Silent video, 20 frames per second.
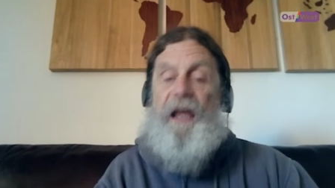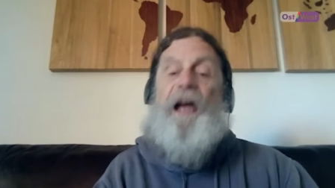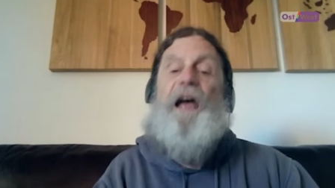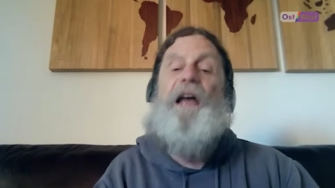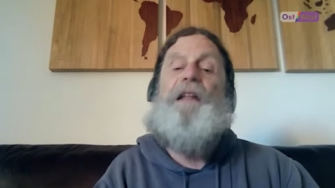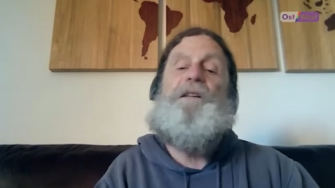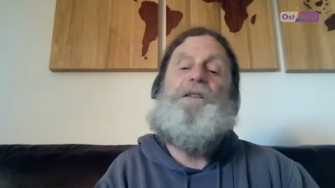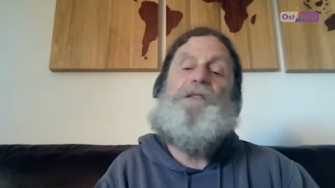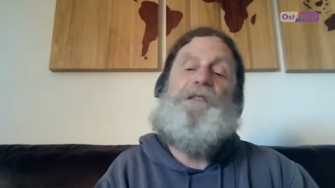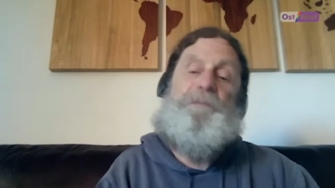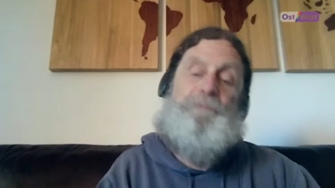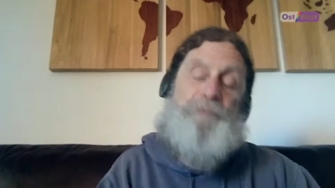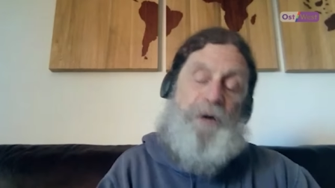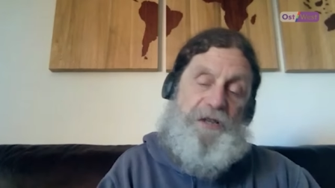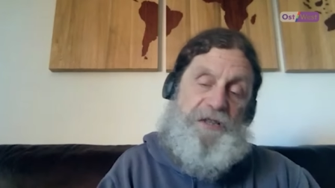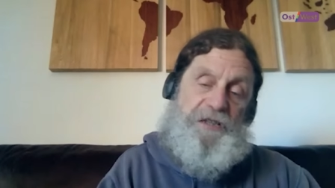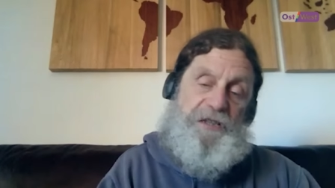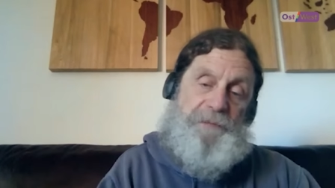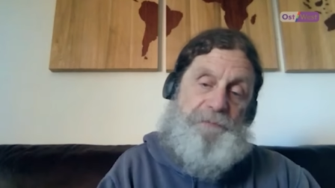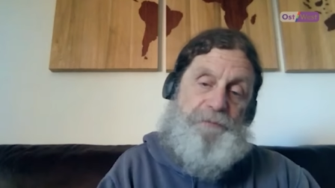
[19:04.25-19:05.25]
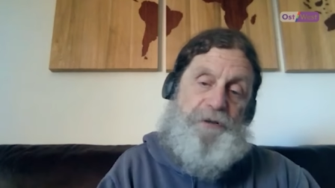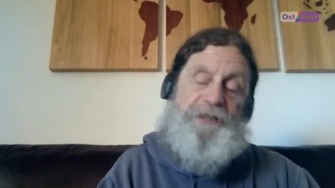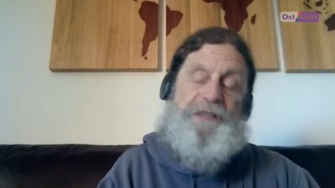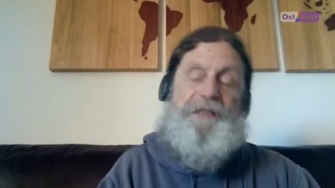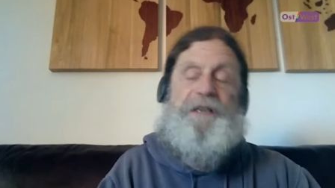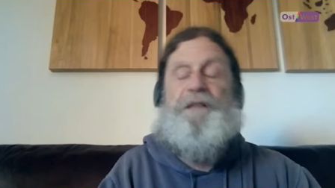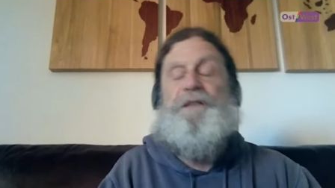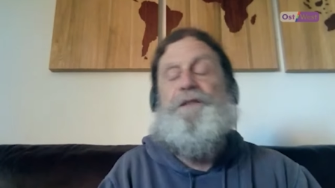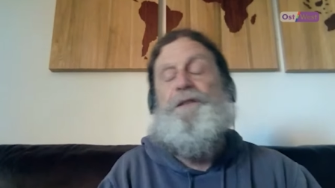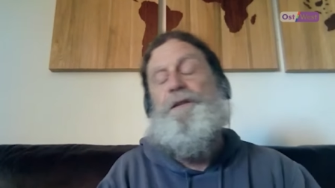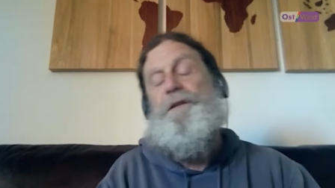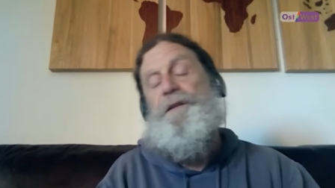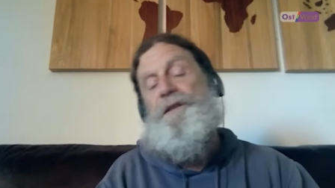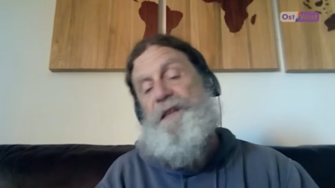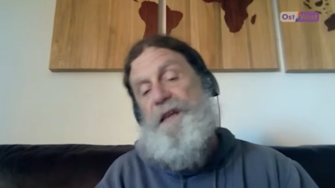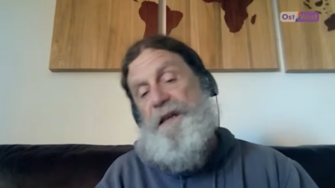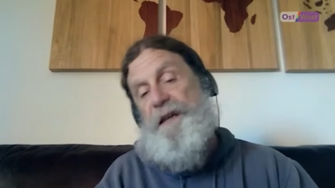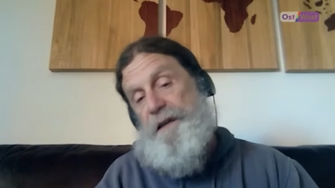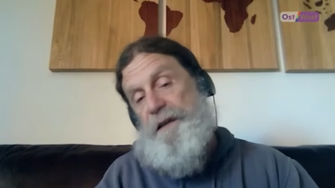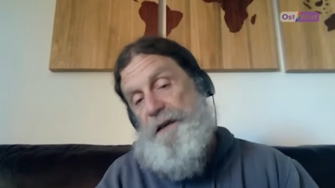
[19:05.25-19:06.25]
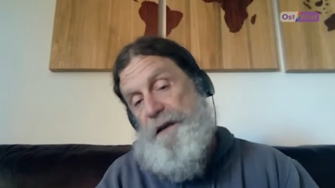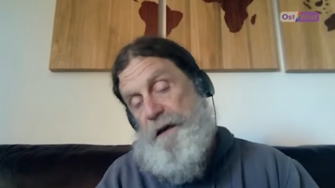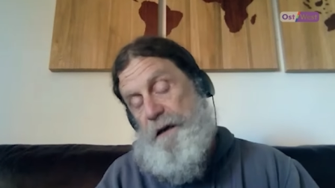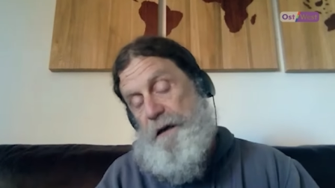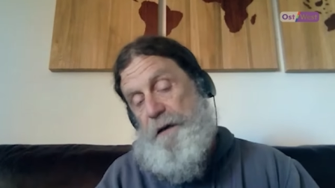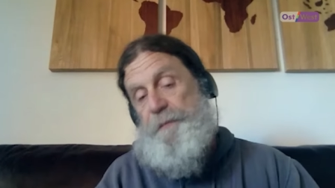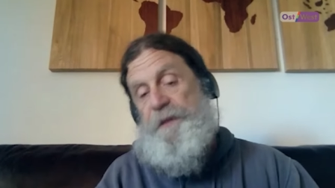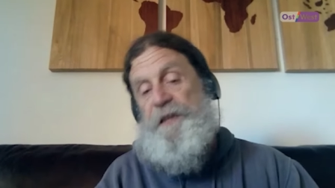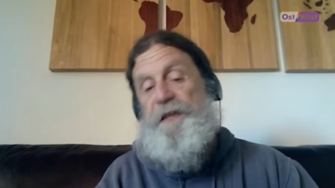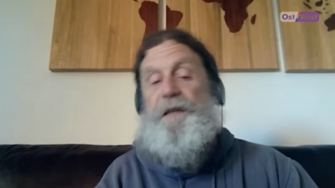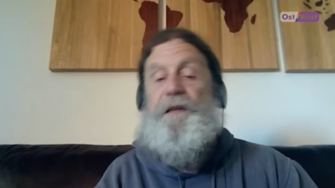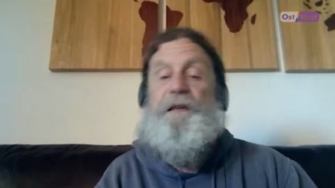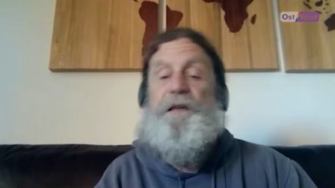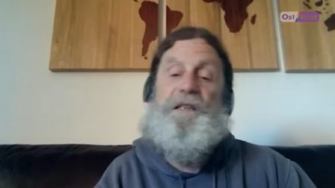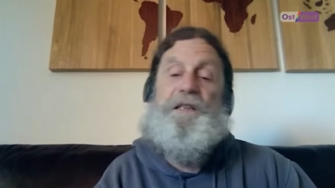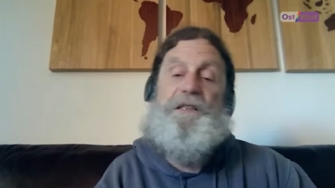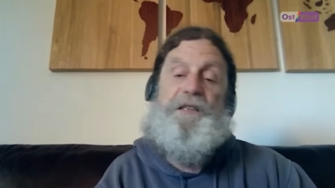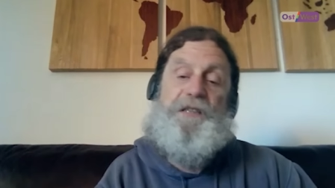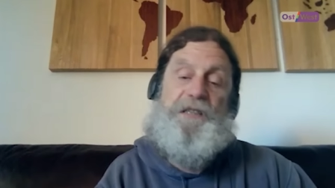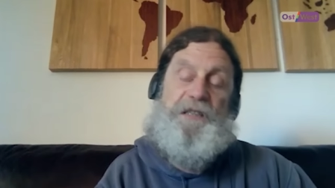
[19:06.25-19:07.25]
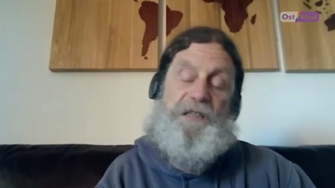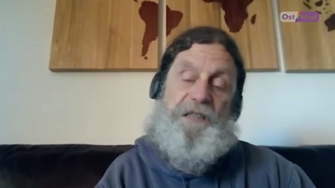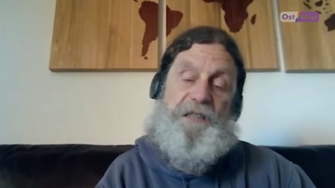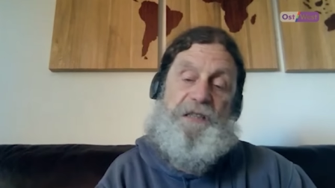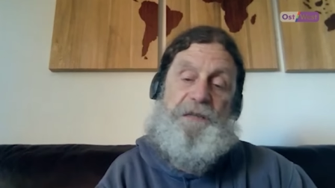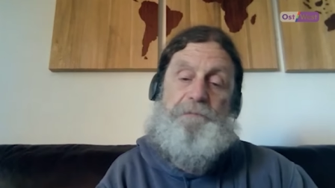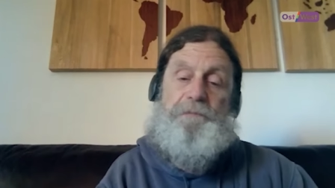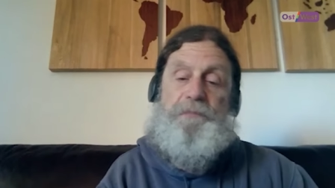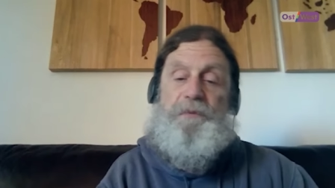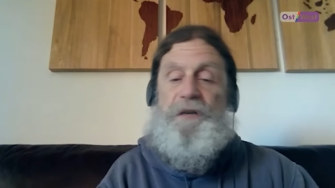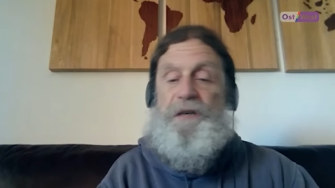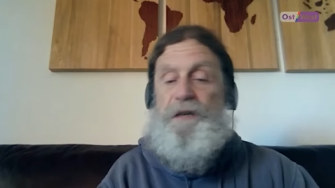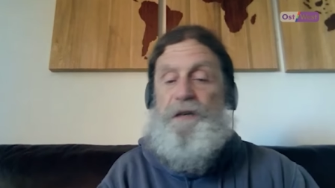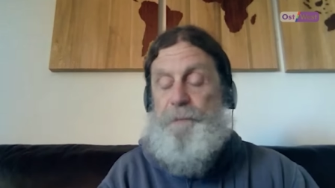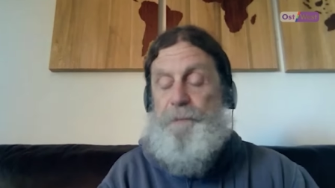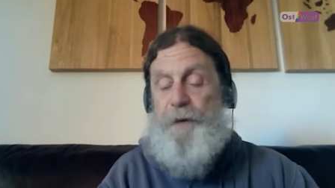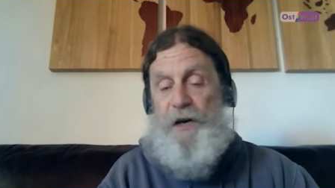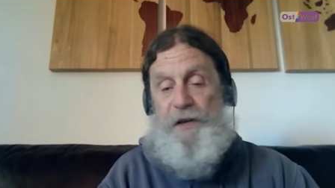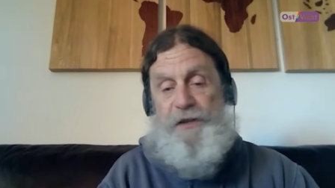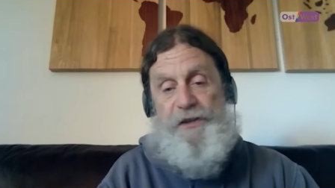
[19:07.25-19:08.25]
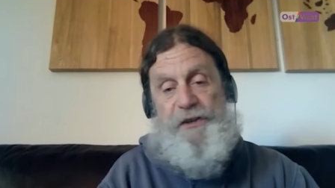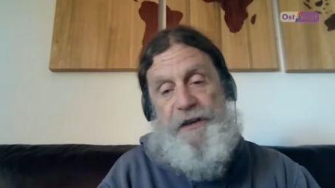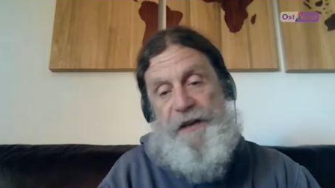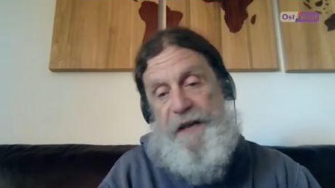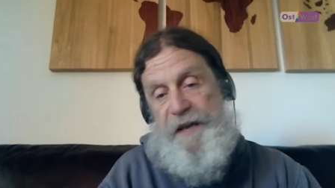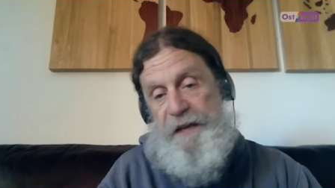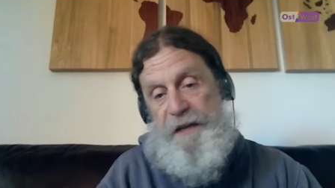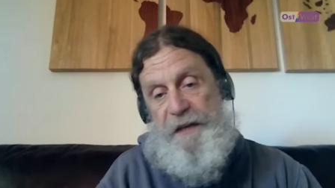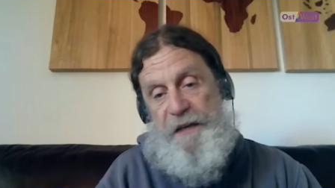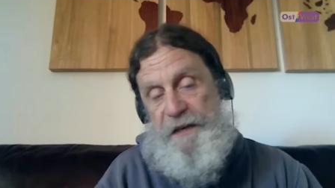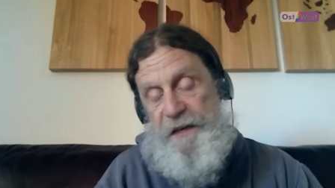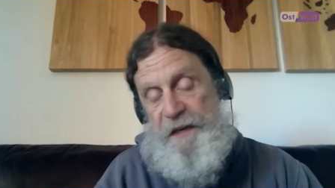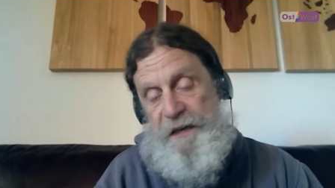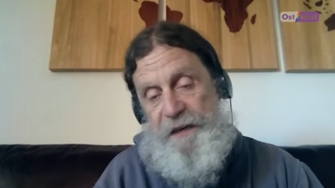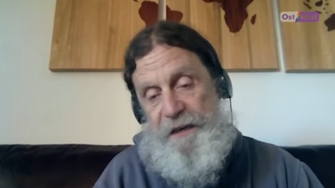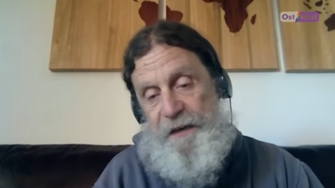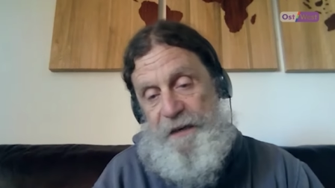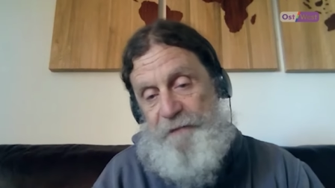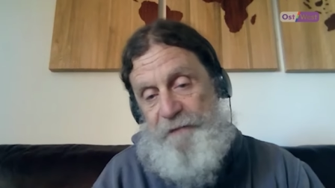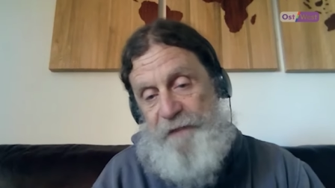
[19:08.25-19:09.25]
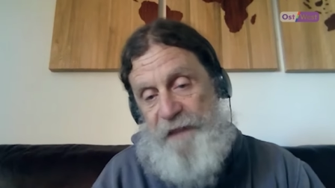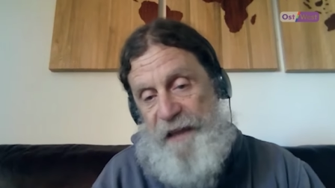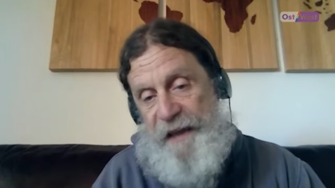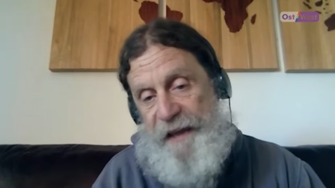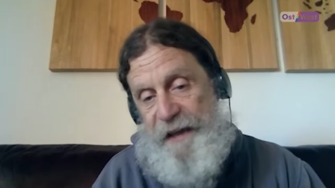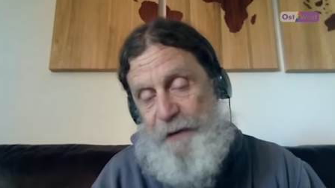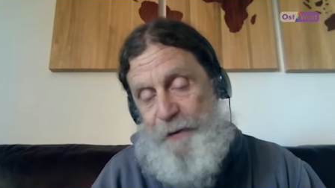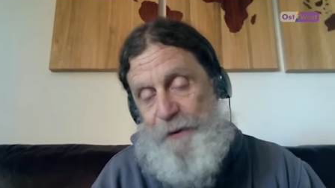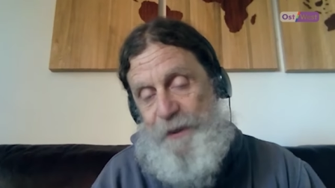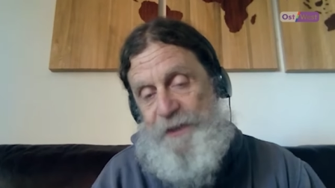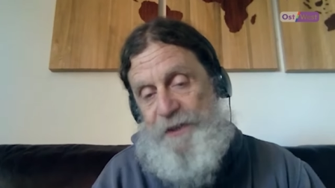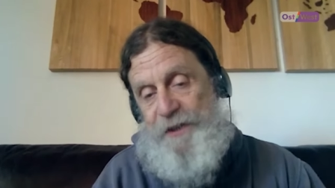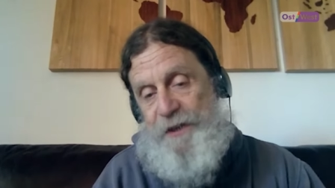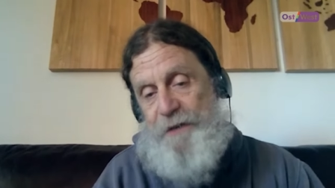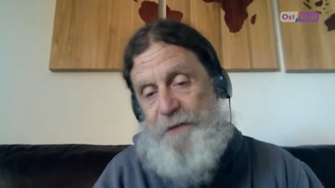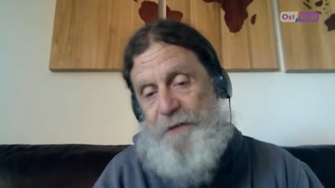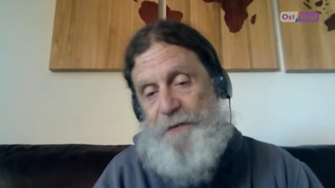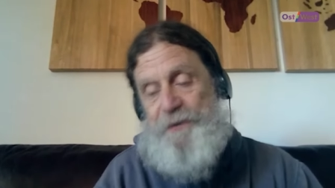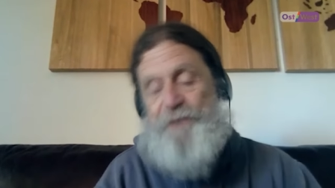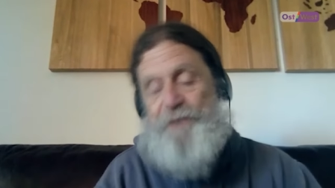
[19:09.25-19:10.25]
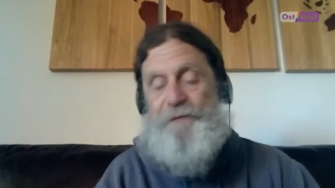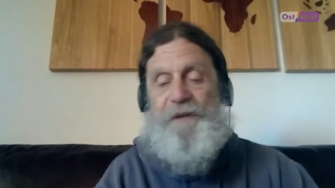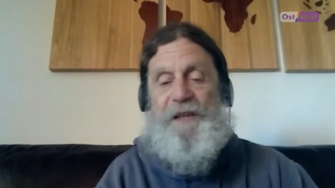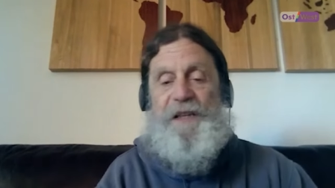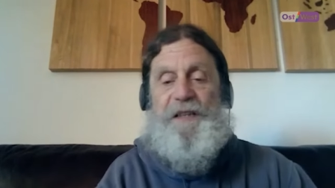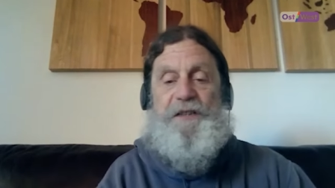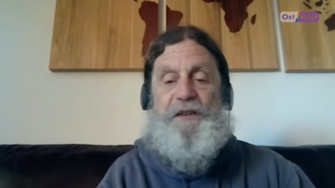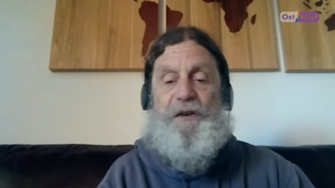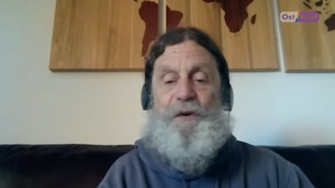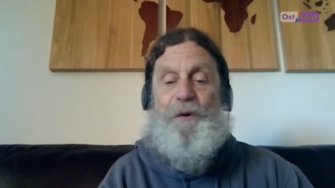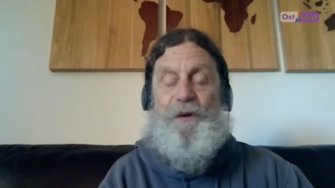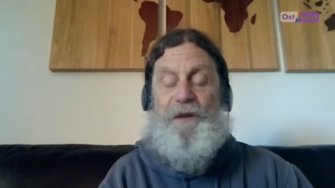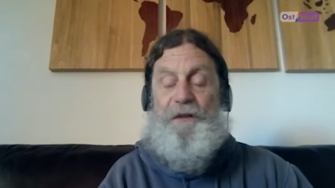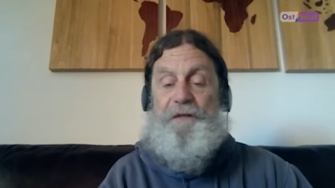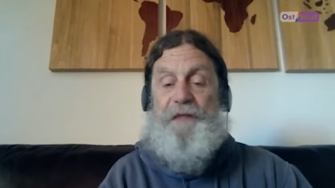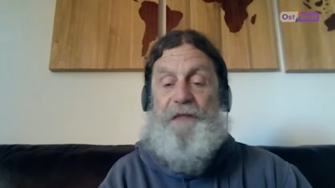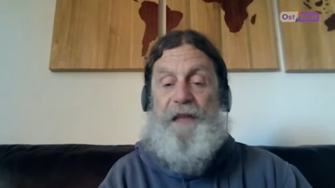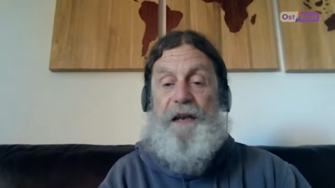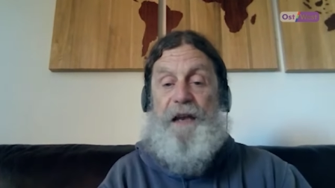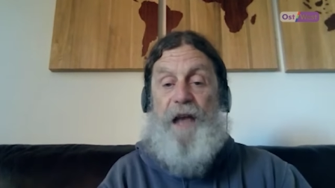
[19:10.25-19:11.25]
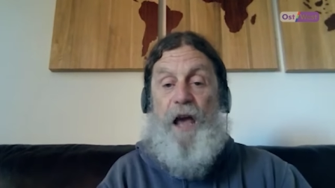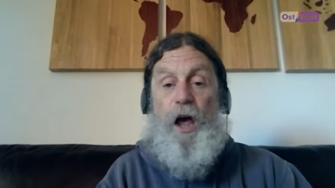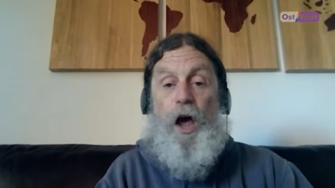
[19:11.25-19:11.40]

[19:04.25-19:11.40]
And there's a bunch of predictors economics, homogeneity of language, culture, religion, all of that.